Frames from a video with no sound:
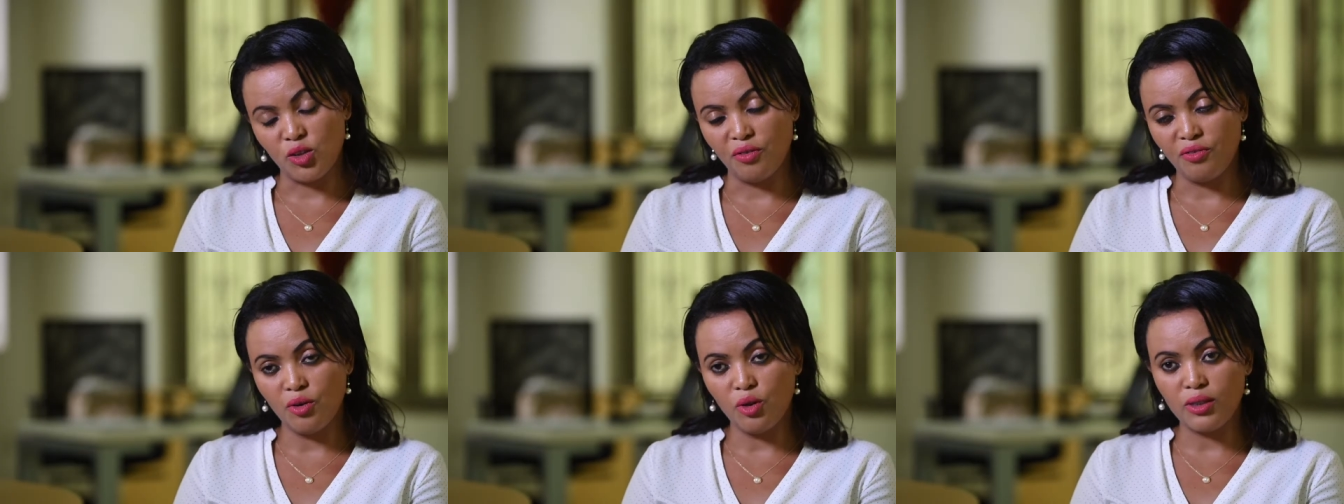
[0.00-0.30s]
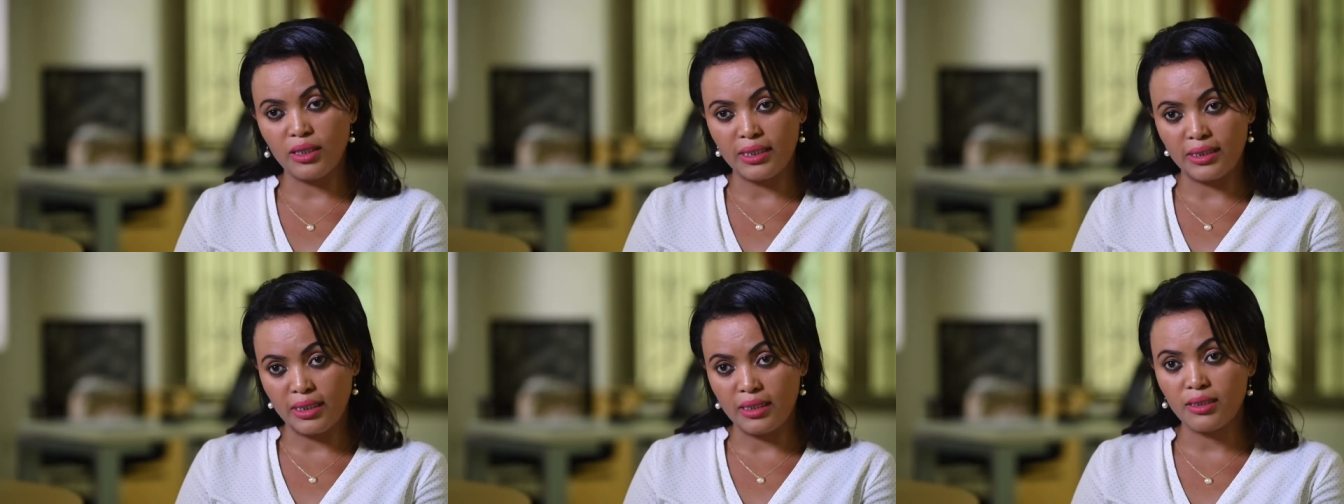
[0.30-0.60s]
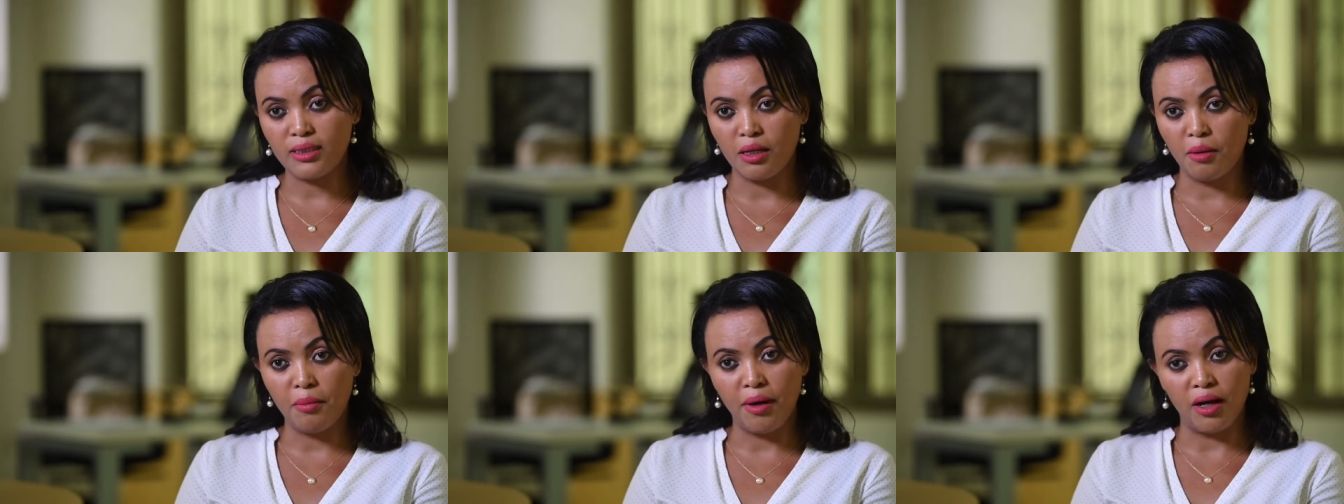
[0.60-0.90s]
of all, the
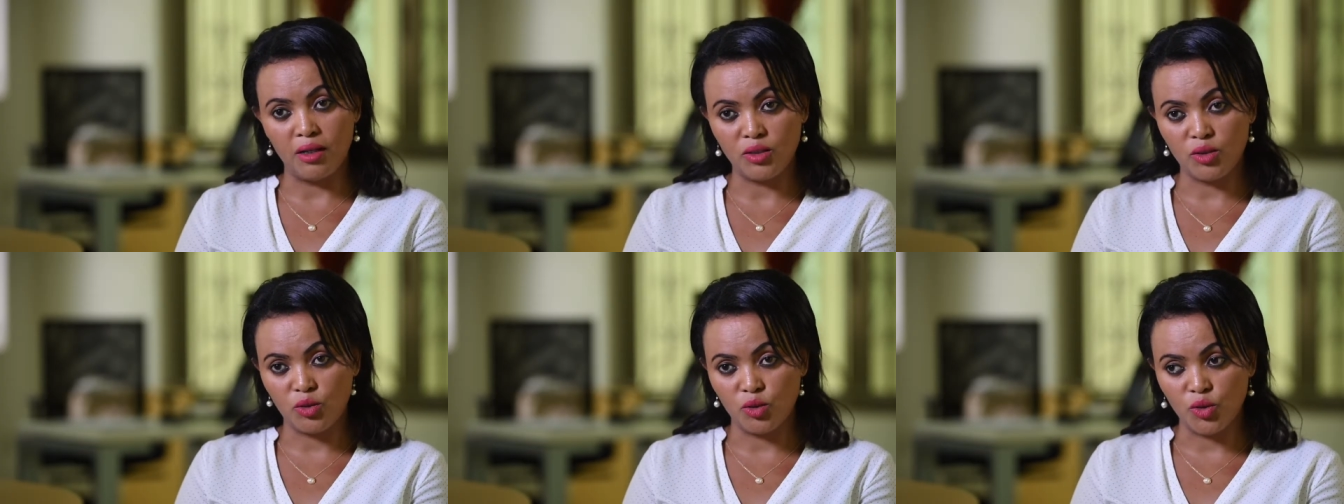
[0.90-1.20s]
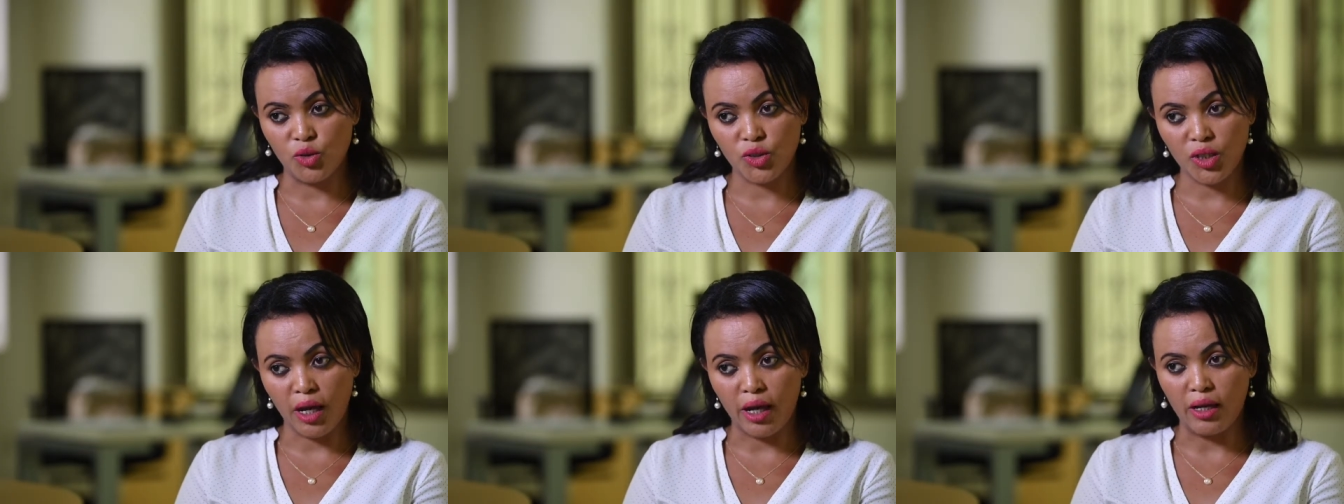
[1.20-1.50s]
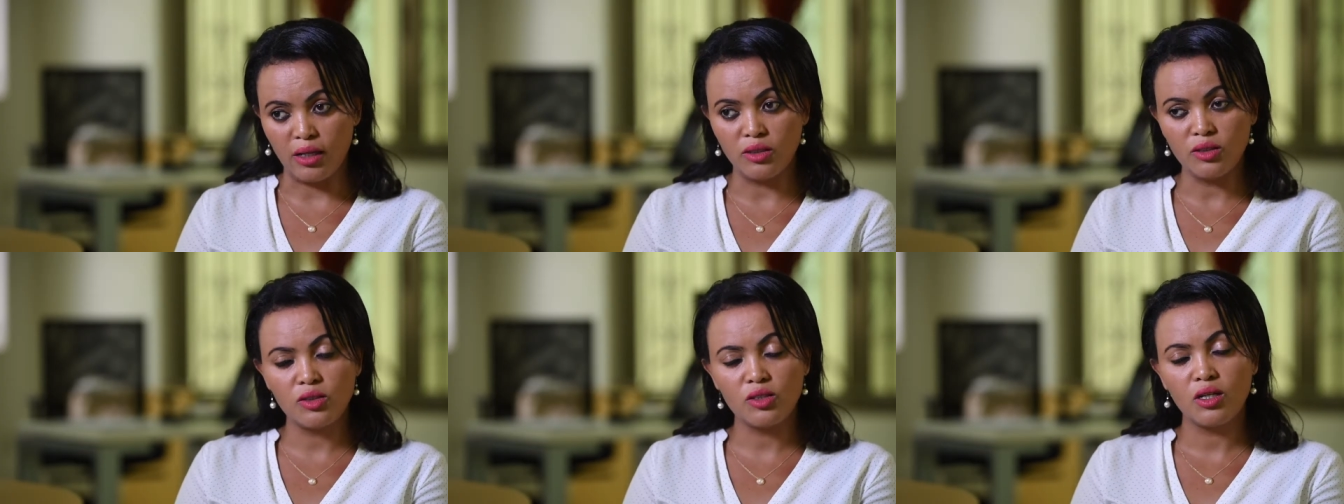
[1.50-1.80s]
system has to
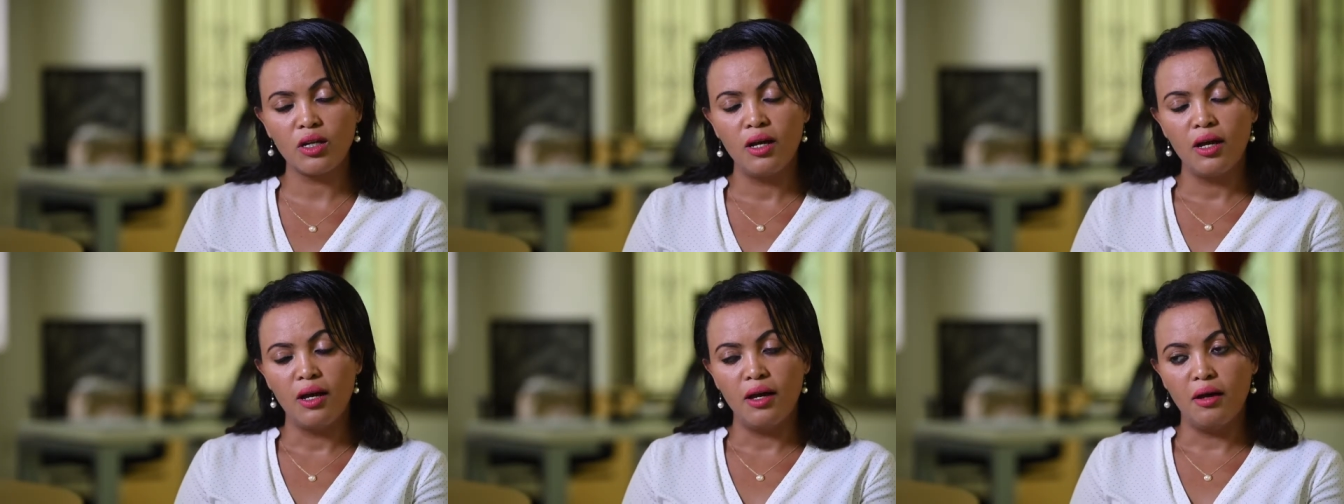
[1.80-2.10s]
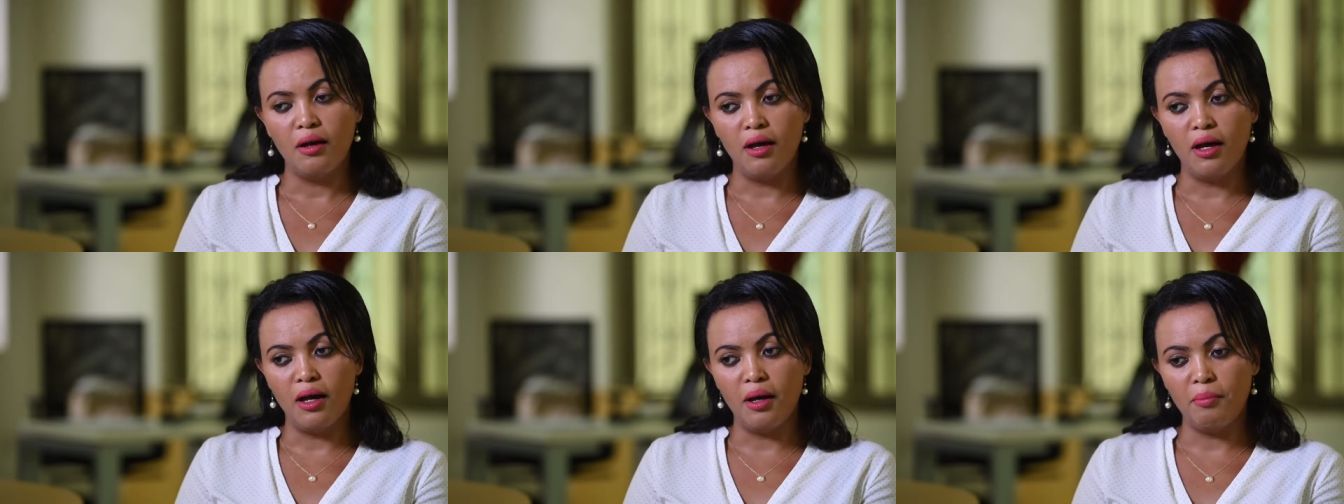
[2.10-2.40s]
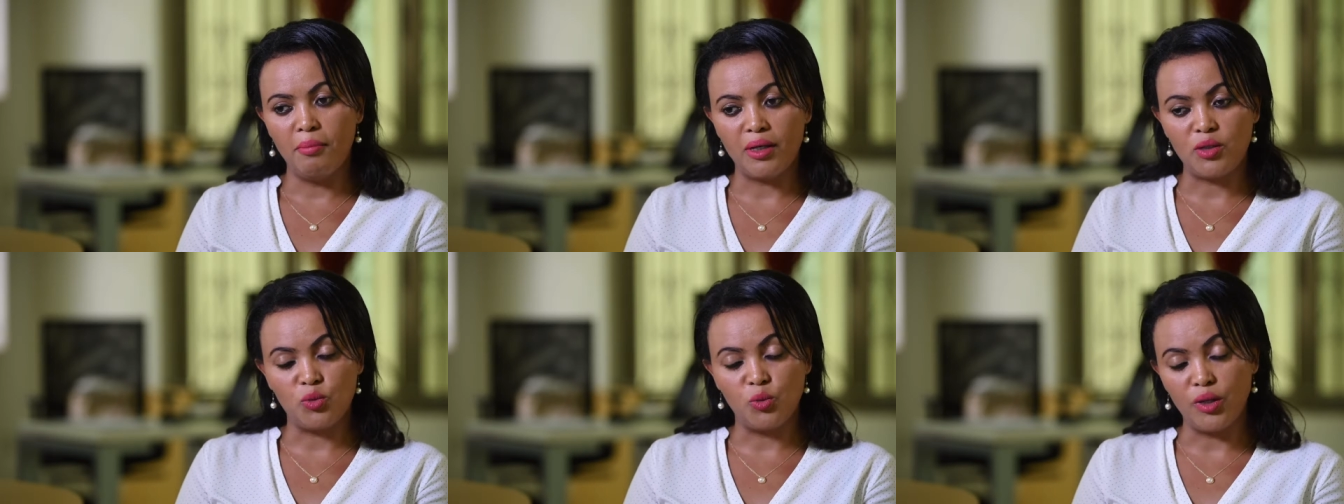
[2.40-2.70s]
change,
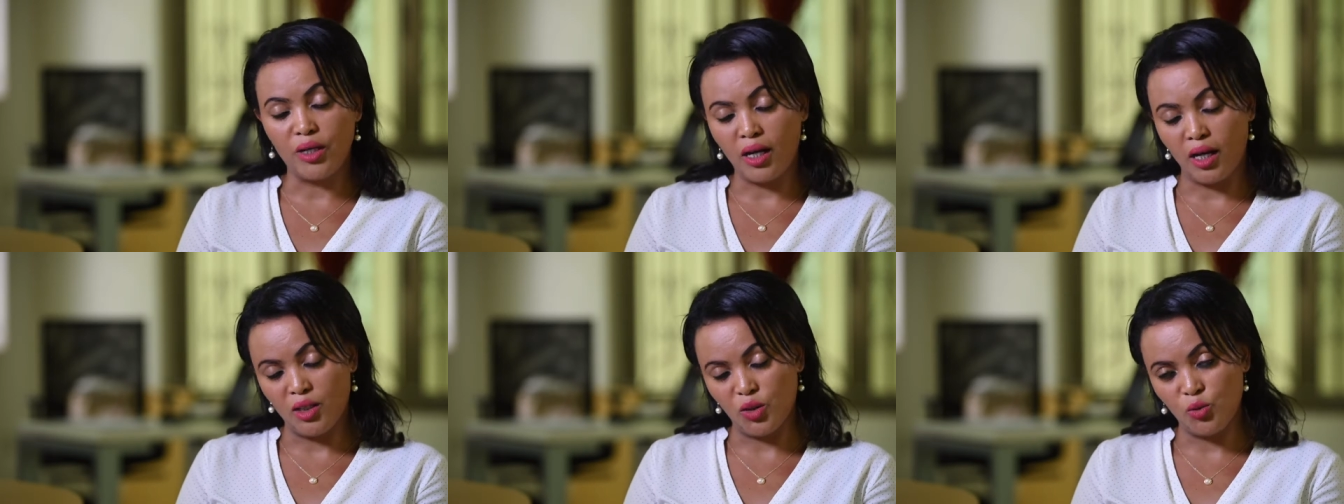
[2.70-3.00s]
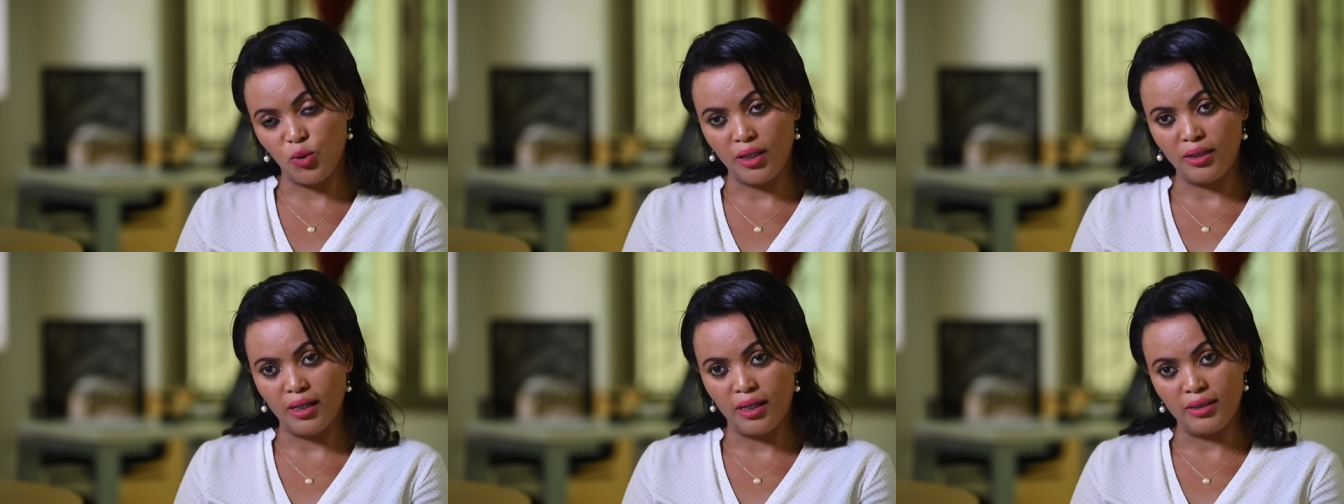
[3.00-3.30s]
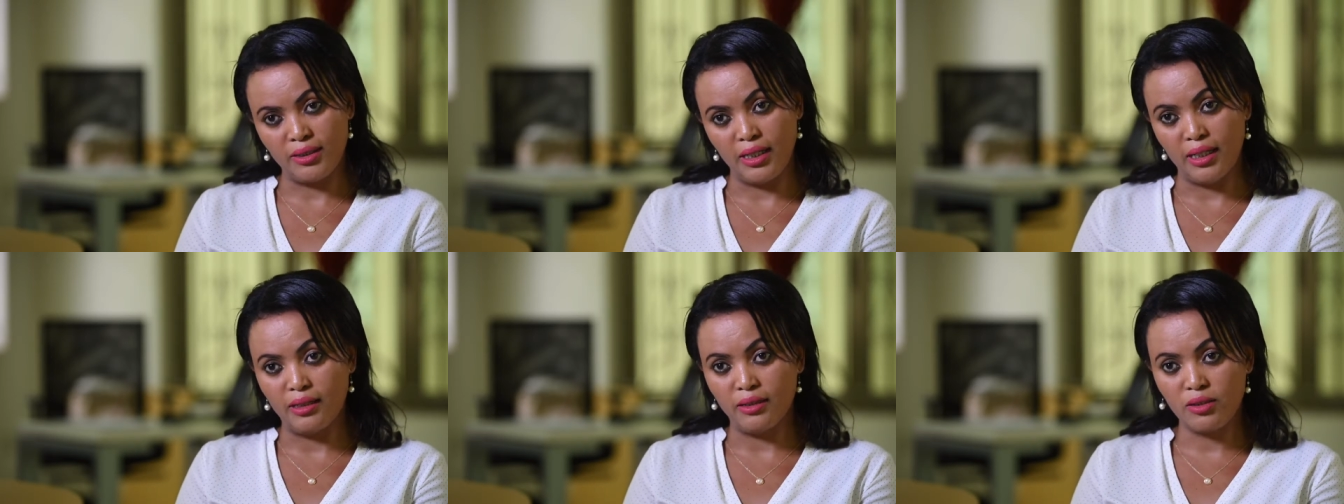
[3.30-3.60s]
but we can't wait
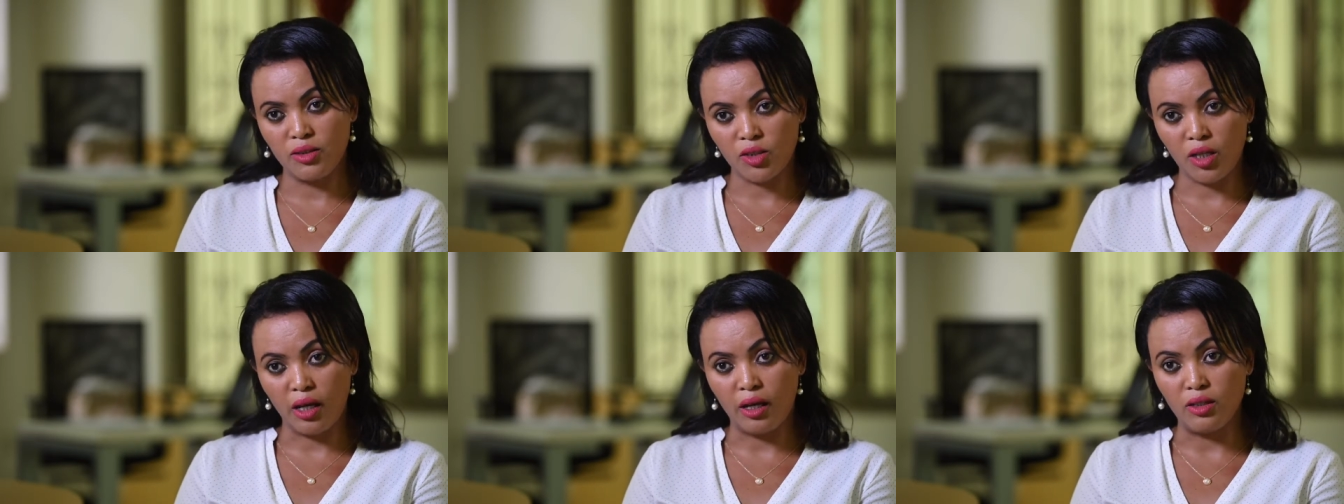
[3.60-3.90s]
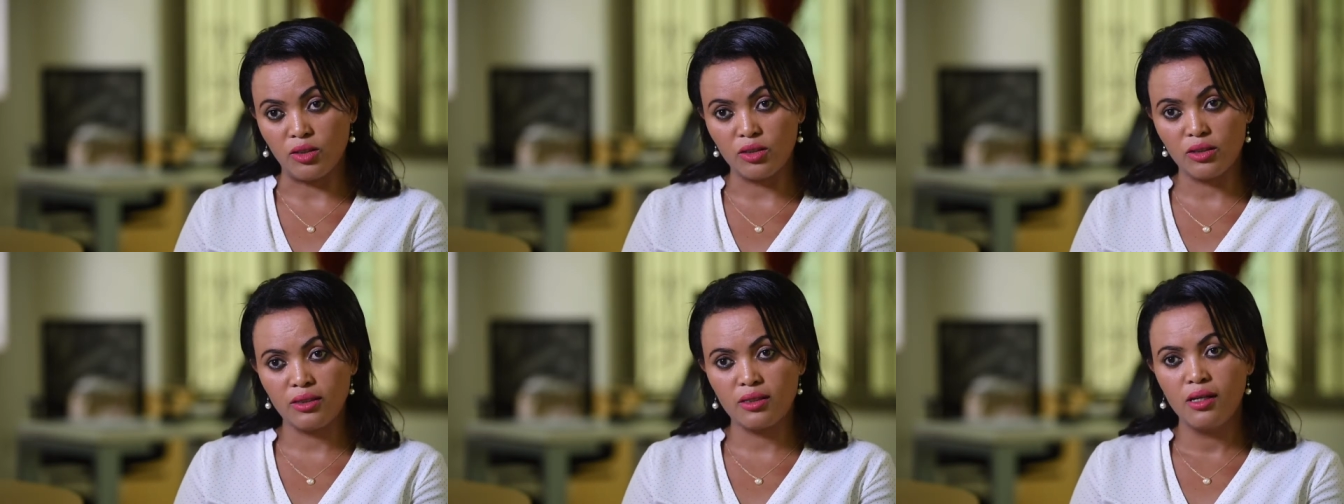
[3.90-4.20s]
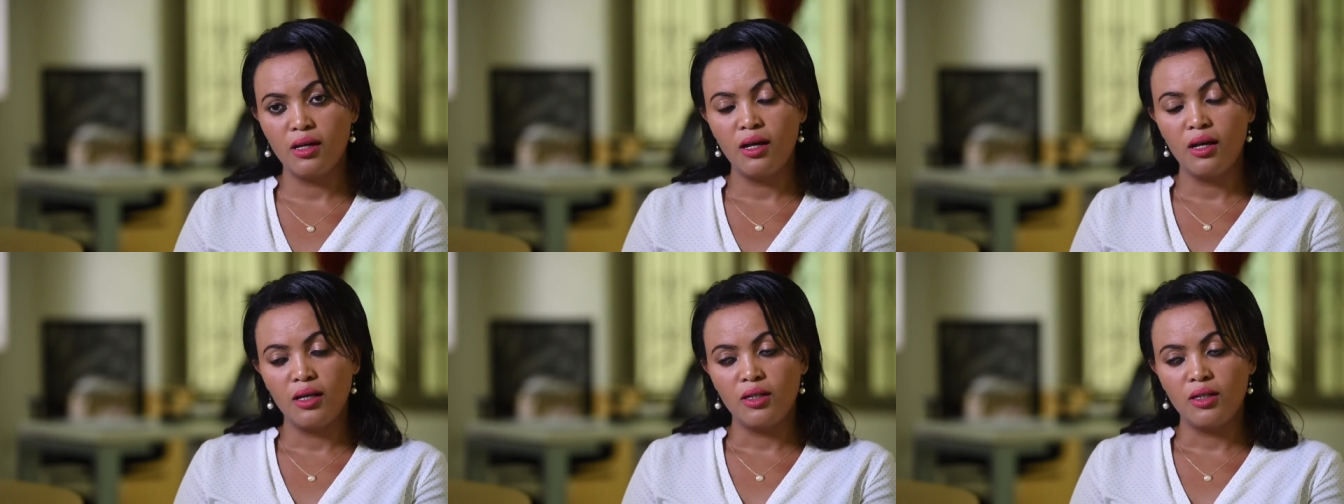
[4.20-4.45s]
until it changes.